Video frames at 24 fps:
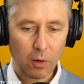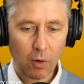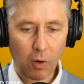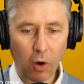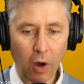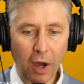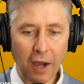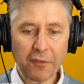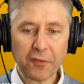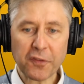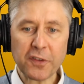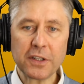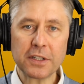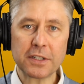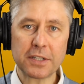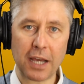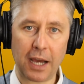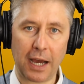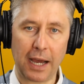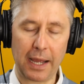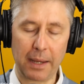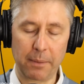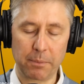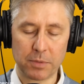
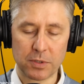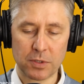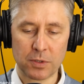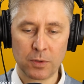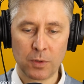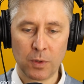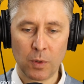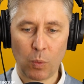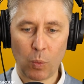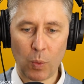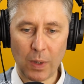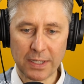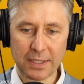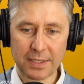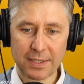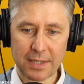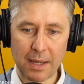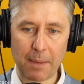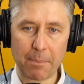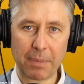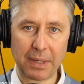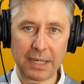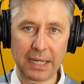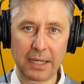Oftentimes, when
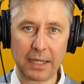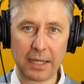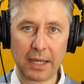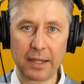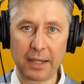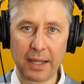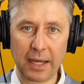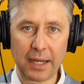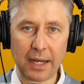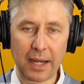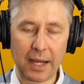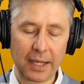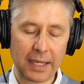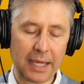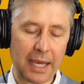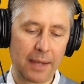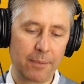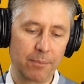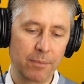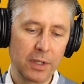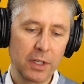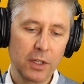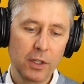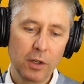somebody, and,
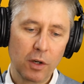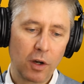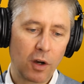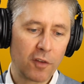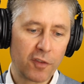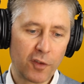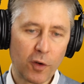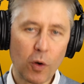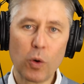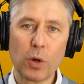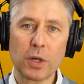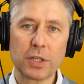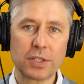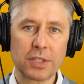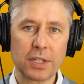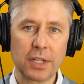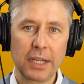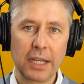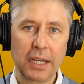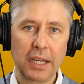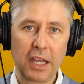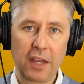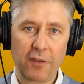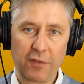again, of course,
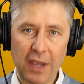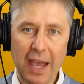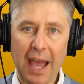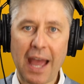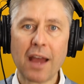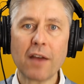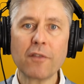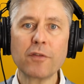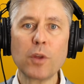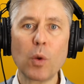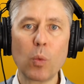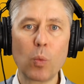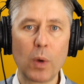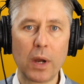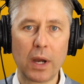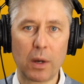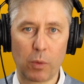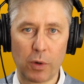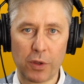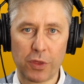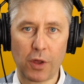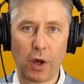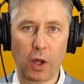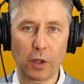if you have the
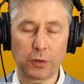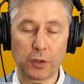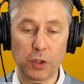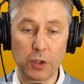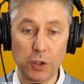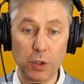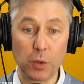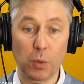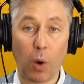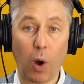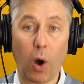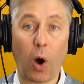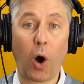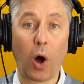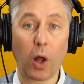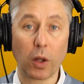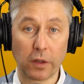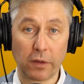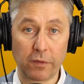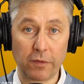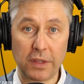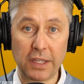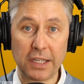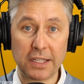wherewithal to do all
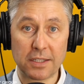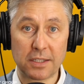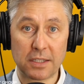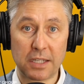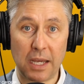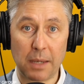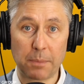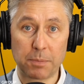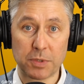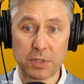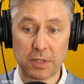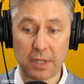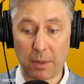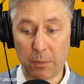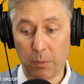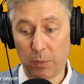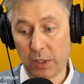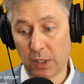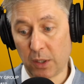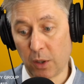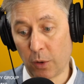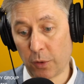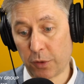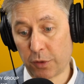of these tips that we
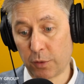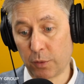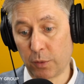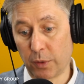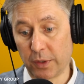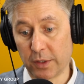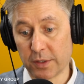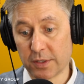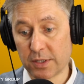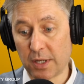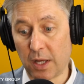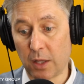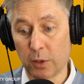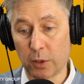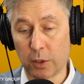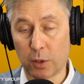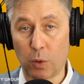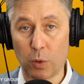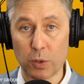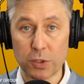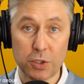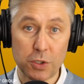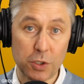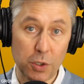go through in the seller
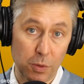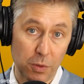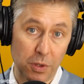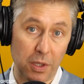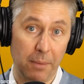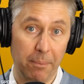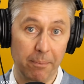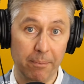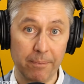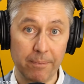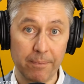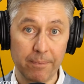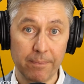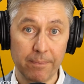course, do them.